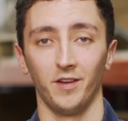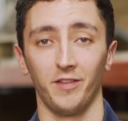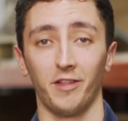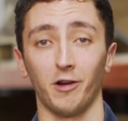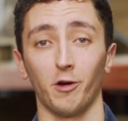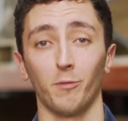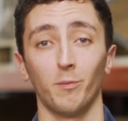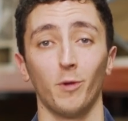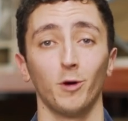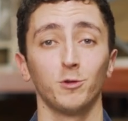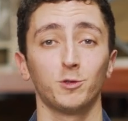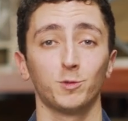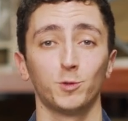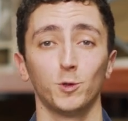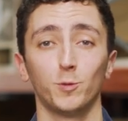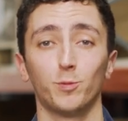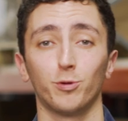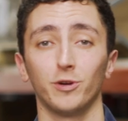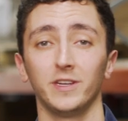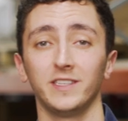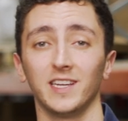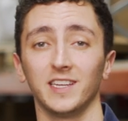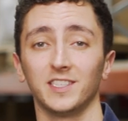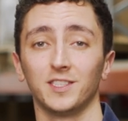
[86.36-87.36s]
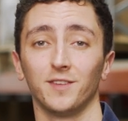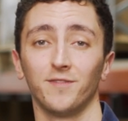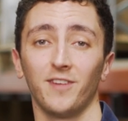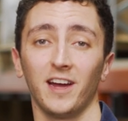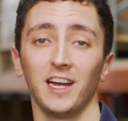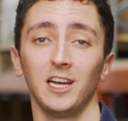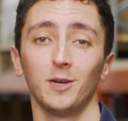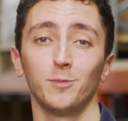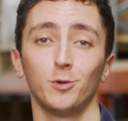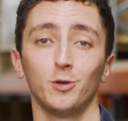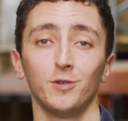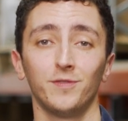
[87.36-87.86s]
There are multiple presets
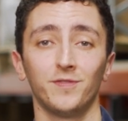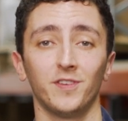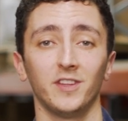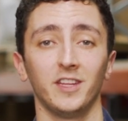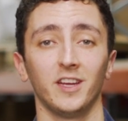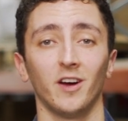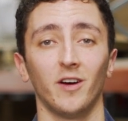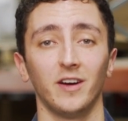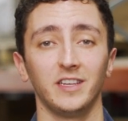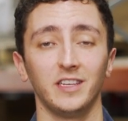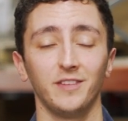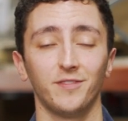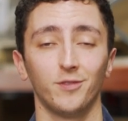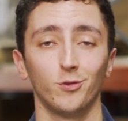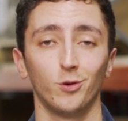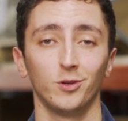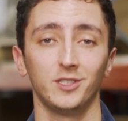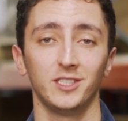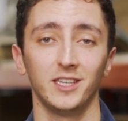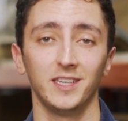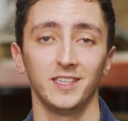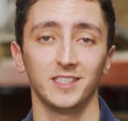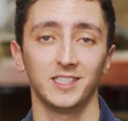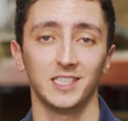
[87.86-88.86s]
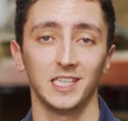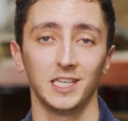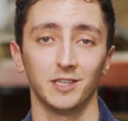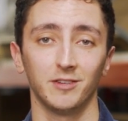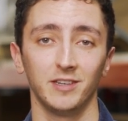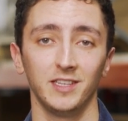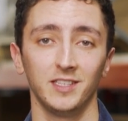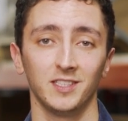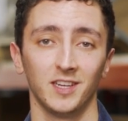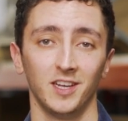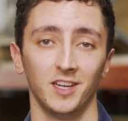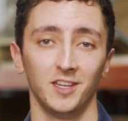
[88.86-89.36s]
available for the ID14
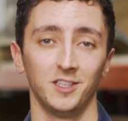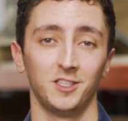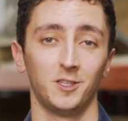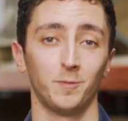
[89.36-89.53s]
series,